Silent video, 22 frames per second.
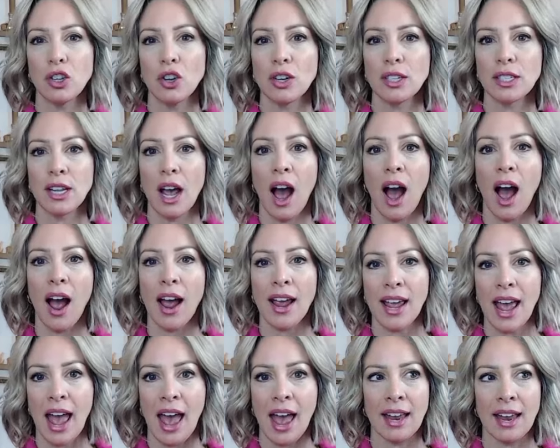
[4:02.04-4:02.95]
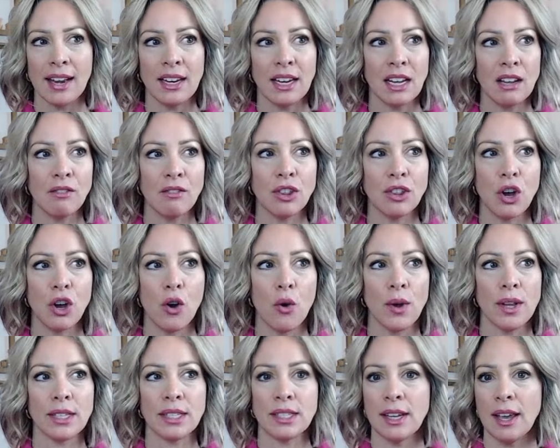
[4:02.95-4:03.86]
looks high-end, even
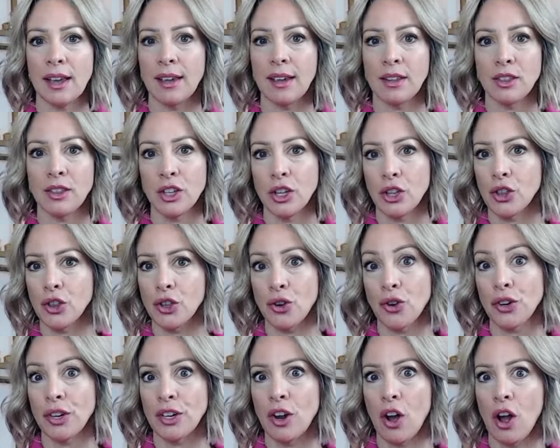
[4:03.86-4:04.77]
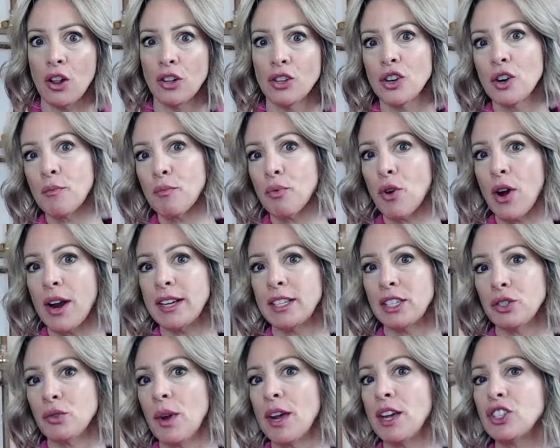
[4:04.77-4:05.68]
though it's like in the $30
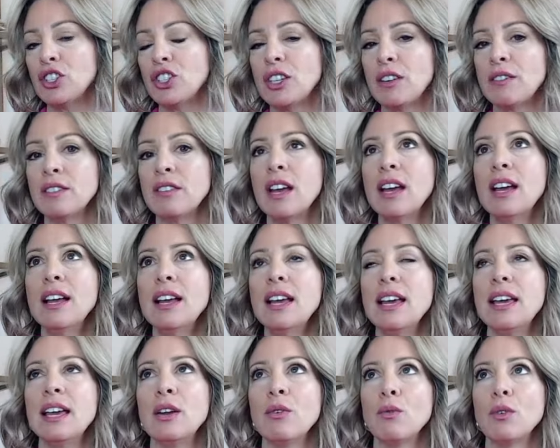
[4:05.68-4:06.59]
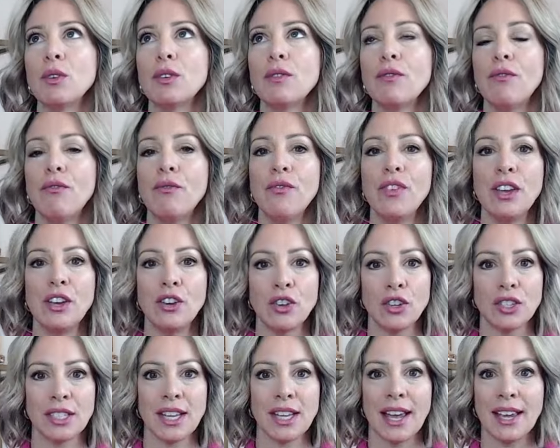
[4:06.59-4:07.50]
price range. It
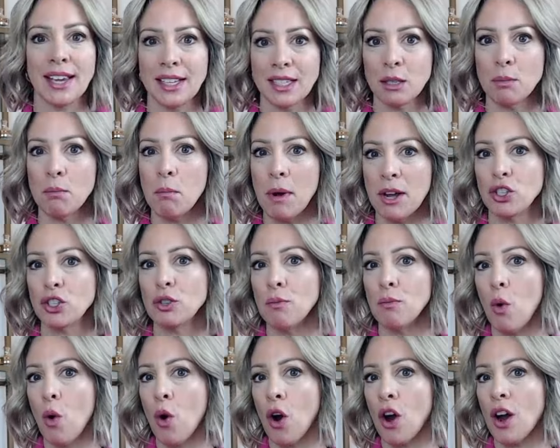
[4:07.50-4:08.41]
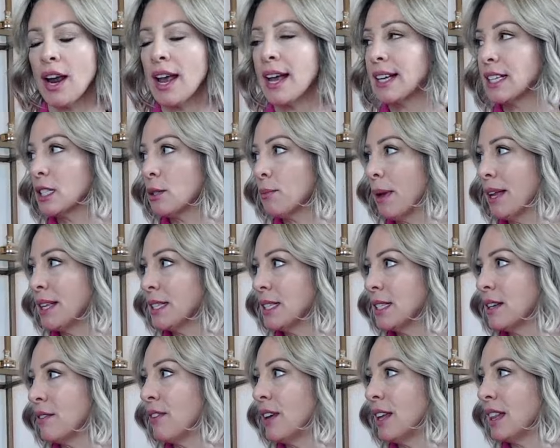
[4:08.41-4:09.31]
feels like it's much more
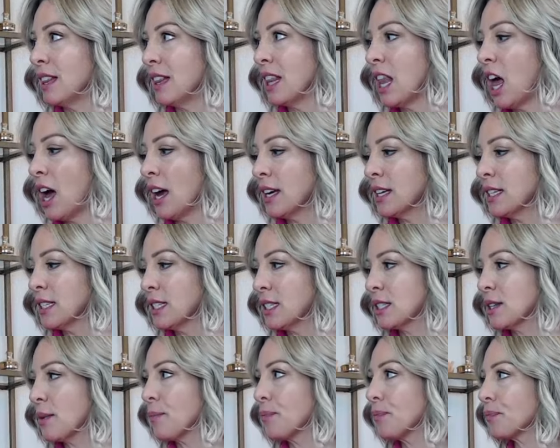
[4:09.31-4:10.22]
expensive and luxe.